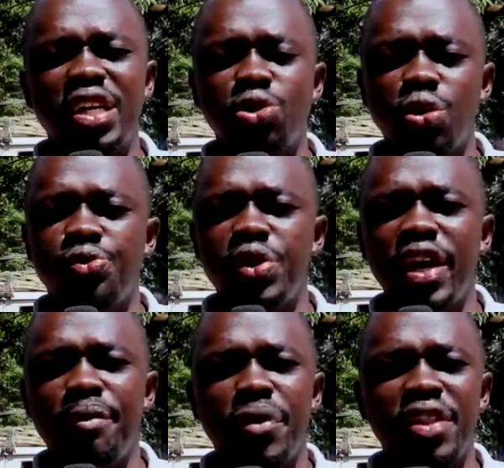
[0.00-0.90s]
a toll-free
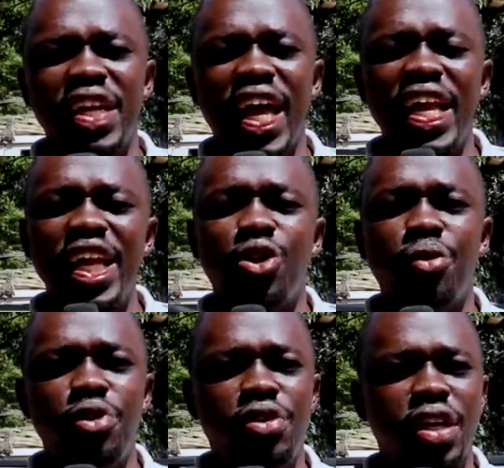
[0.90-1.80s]
number that any
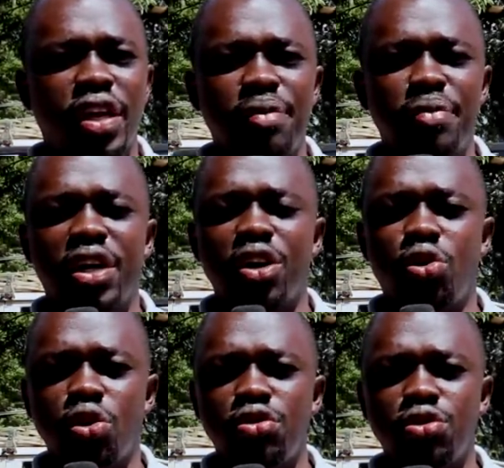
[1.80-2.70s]
commuter can make a
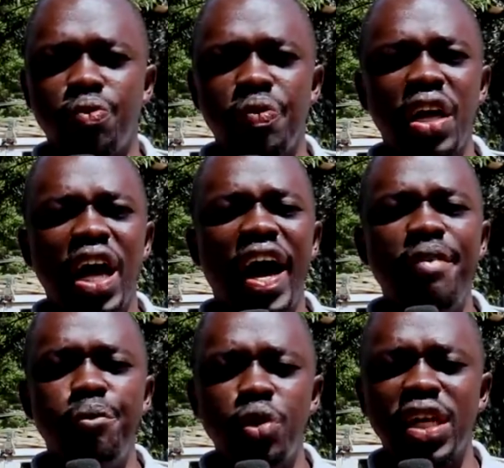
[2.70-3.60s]
call to
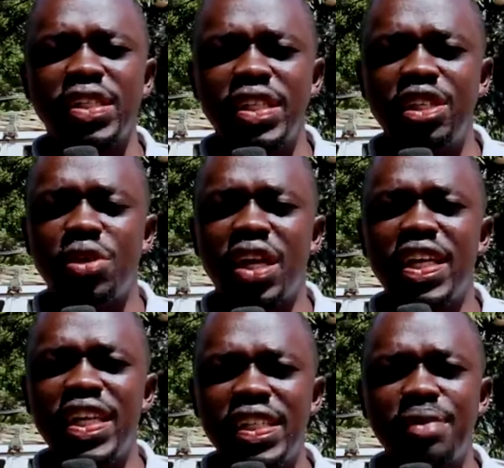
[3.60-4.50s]
and book a seat on
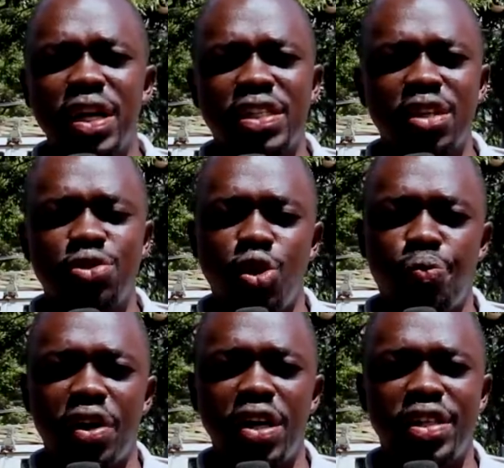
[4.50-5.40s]
an Easy Matatu
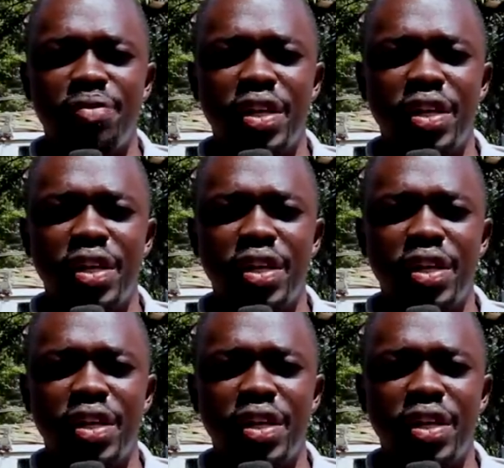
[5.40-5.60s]
operated